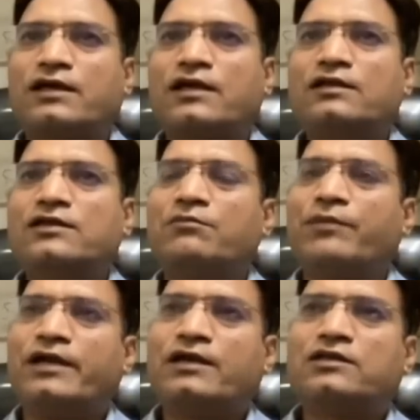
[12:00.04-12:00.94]
recurrent, then
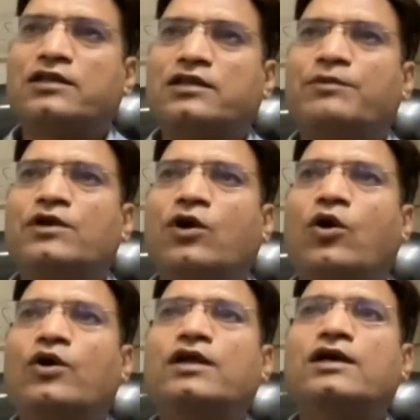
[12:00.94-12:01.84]
medical therapy
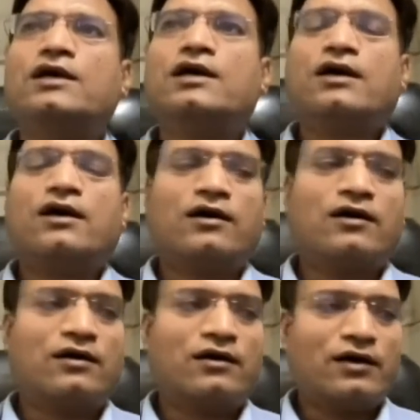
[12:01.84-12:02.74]
or
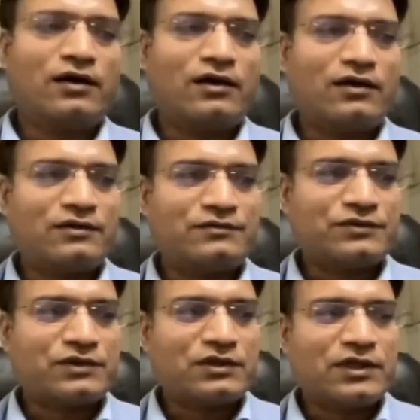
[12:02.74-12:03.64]
uh,
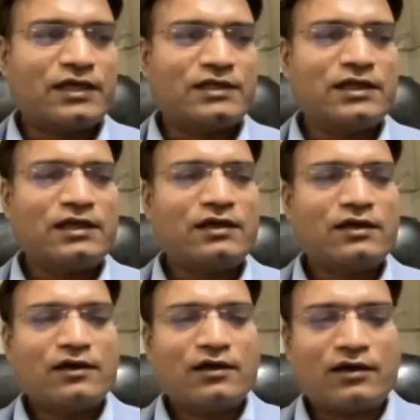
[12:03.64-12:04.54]
um, there is a
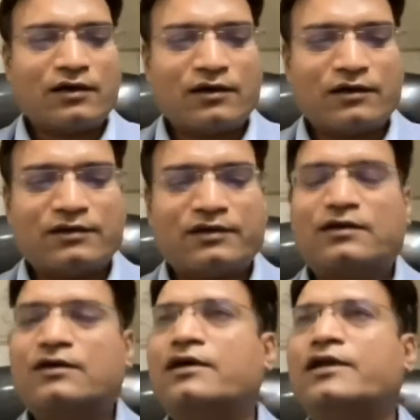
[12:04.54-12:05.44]
uh,
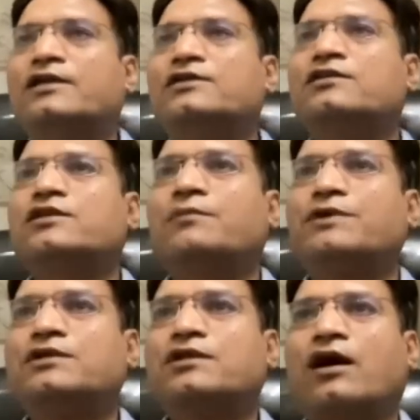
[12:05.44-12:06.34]
radiation
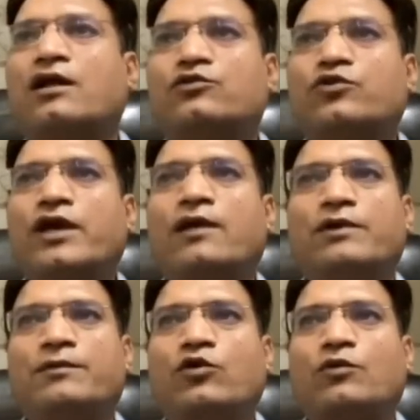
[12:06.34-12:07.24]
therapy is also an
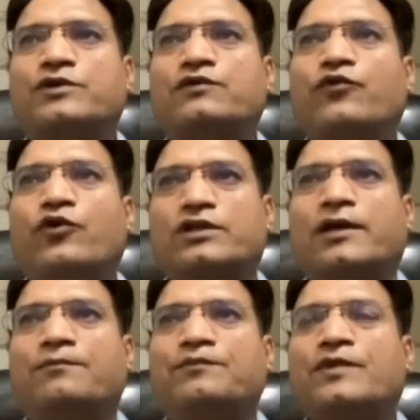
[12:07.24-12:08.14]
available option for
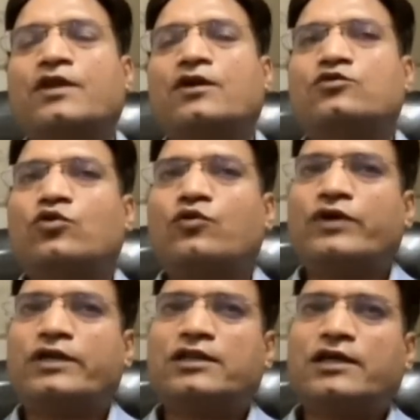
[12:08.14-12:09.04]
them. So,
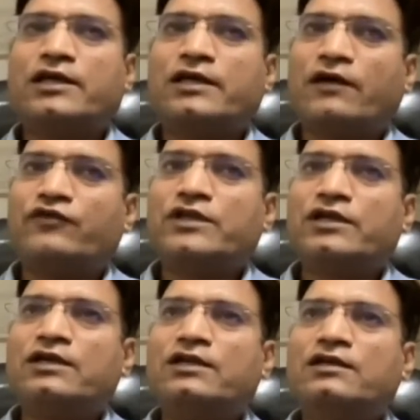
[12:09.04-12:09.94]
when there is
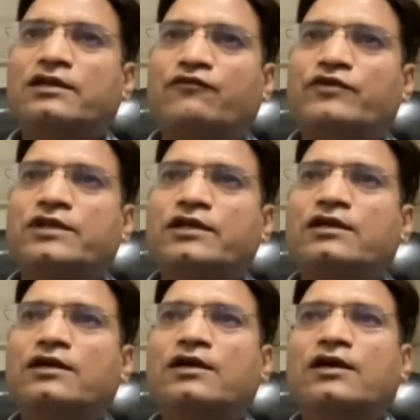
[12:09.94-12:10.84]
deficit, deficit,
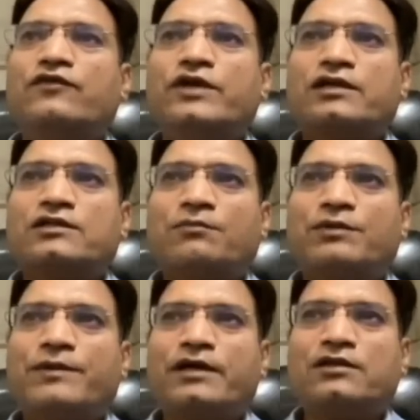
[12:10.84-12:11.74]
we can
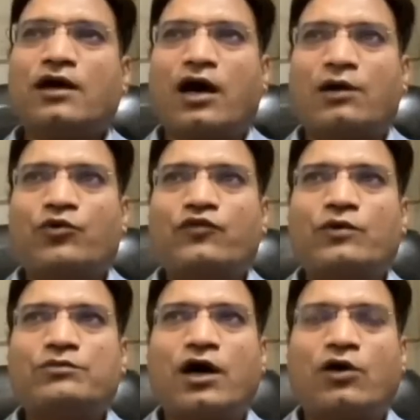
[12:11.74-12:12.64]
supplement the hormone
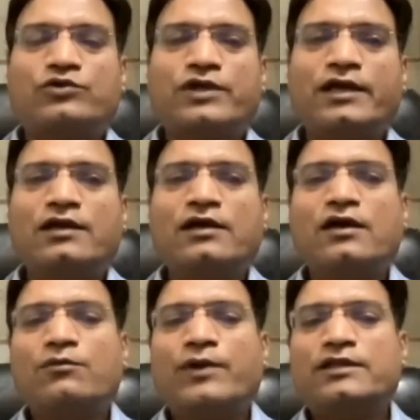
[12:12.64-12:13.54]
from the outside.
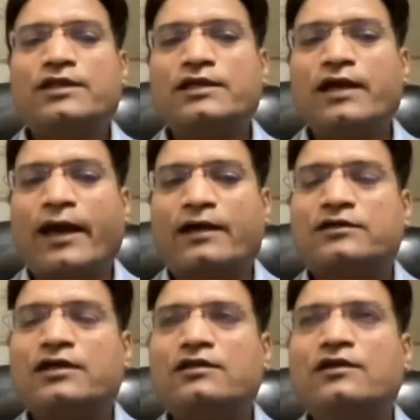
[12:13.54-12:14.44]
When there is
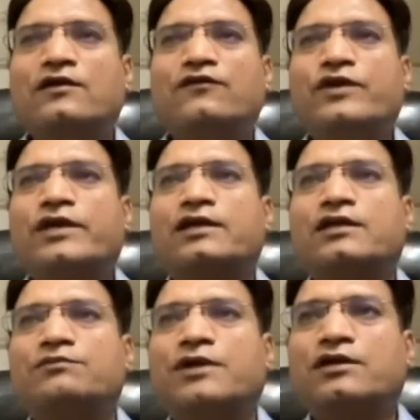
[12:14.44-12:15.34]
excess, we can
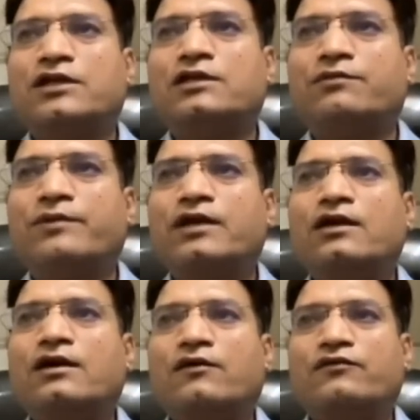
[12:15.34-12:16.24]
give the treatment
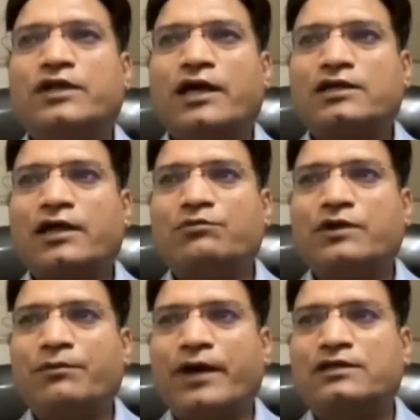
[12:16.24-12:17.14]
that can
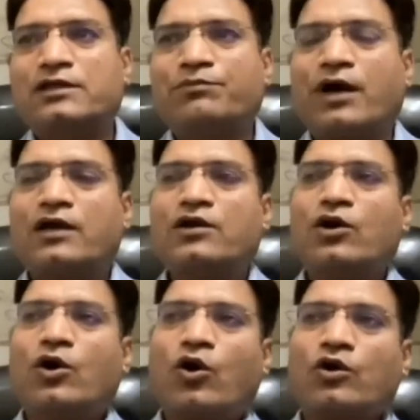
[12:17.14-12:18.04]
be a medicine part
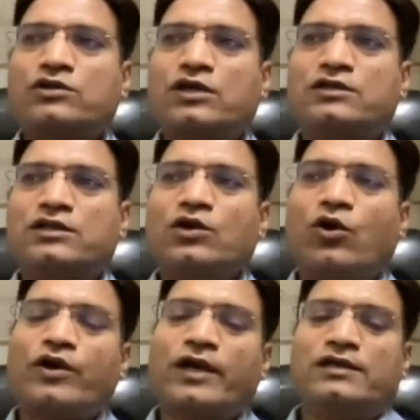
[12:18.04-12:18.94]
or surgery
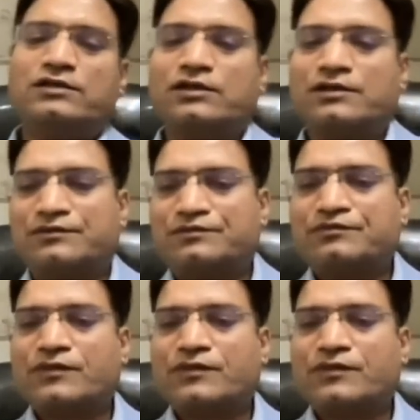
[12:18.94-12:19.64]
or radiation,